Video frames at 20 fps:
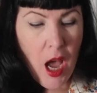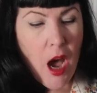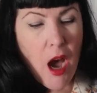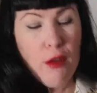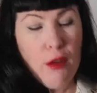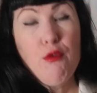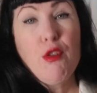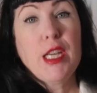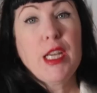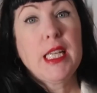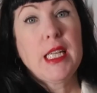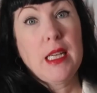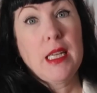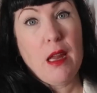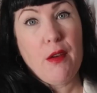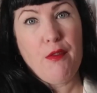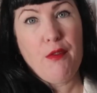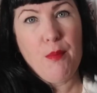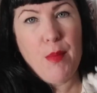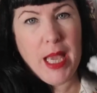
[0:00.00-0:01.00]
I really
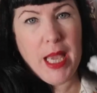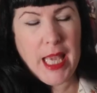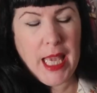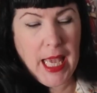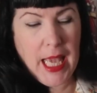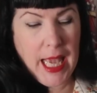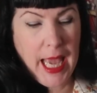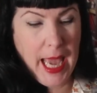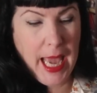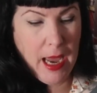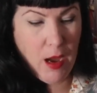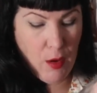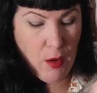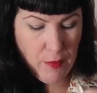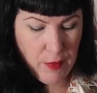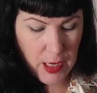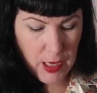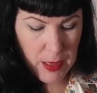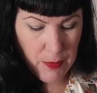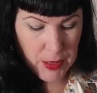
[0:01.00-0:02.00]
love making it out
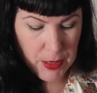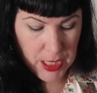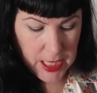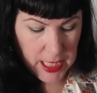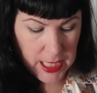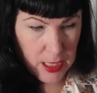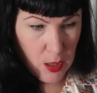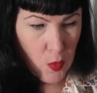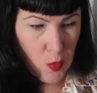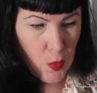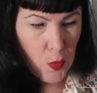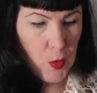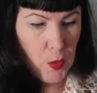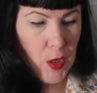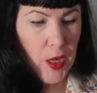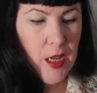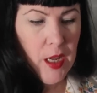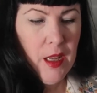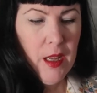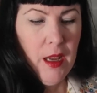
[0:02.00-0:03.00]
of a Liberty lawn.